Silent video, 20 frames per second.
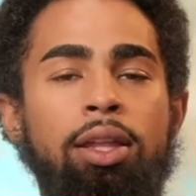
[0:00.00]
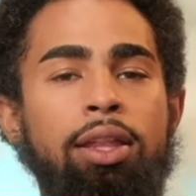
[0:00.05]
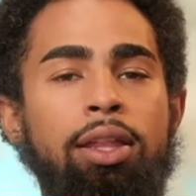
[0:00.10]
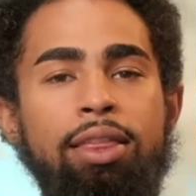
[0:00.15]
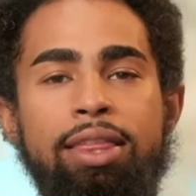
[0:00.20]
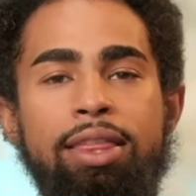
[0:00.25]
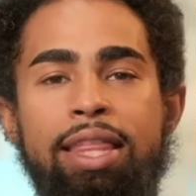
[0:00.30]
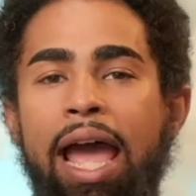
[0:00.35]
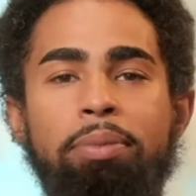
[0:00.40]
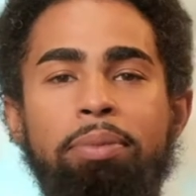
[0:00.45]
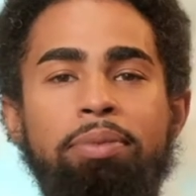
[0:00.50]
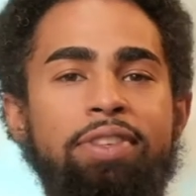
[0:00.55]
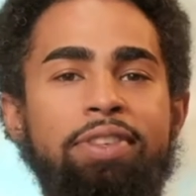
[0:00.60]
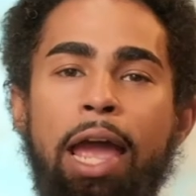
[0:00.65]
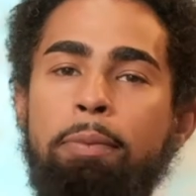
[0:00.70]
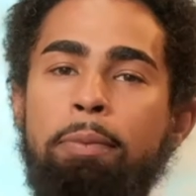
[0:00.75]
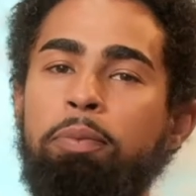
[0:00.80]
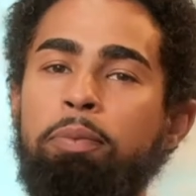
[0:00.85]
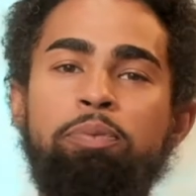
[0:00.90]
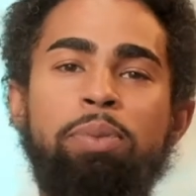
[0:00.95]
That
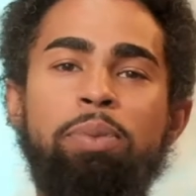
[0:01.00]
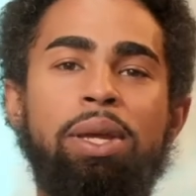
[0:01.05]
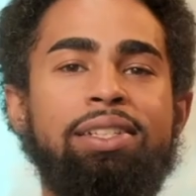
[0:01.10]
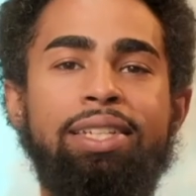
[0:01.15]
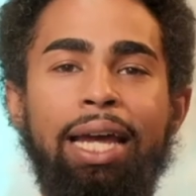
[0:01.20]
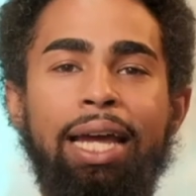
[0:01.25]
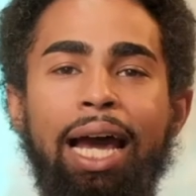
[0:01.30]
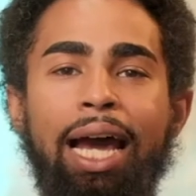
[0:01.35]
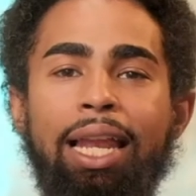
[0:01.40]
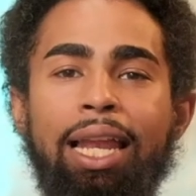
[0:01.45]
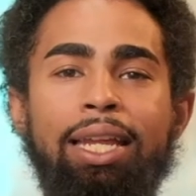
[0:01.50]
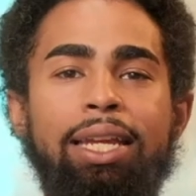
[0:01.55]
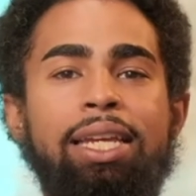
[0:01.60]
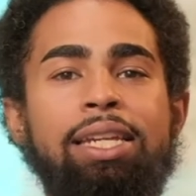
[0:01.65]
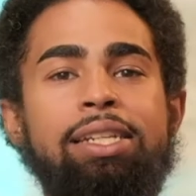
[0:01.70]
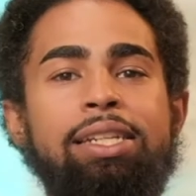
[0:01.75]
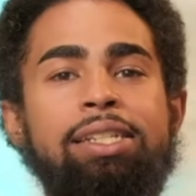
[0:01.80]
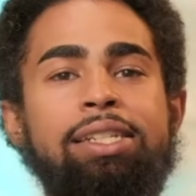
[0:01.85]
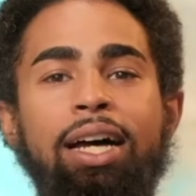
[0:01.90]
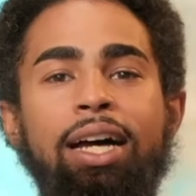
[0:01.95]
type of mentality
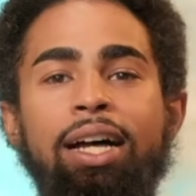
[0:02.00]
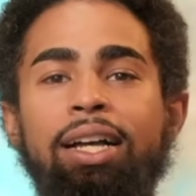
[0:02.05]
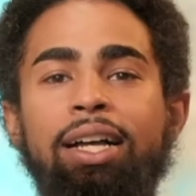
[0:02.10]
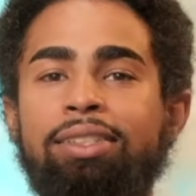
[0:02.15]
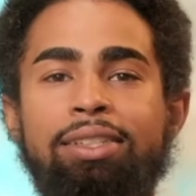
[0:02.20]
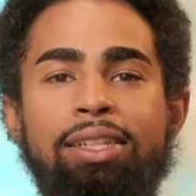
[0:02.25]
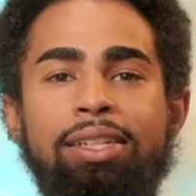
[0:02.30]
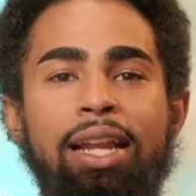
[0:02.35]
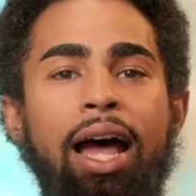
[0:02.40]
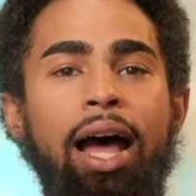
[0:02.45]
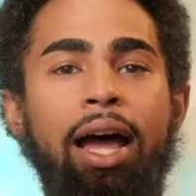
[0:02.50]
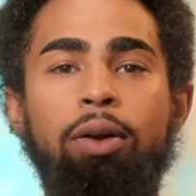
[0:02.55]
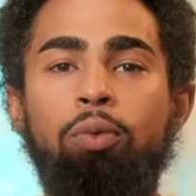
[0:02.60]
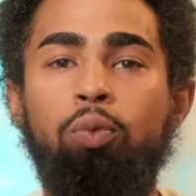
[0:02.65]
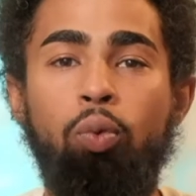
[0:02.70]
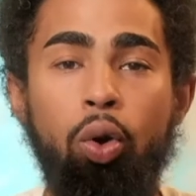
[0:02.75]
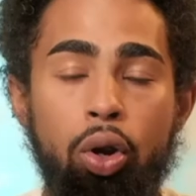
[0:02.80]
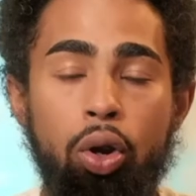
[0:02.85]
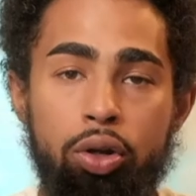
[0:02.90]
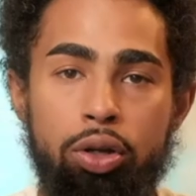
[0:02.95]
does not
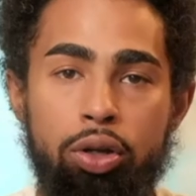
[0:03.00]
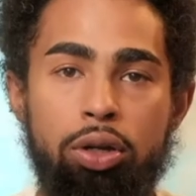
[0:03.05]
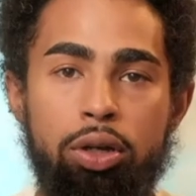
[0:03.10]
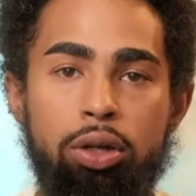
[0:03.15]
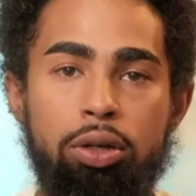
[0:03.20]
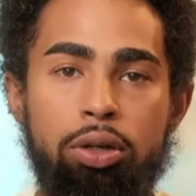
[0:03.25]
work.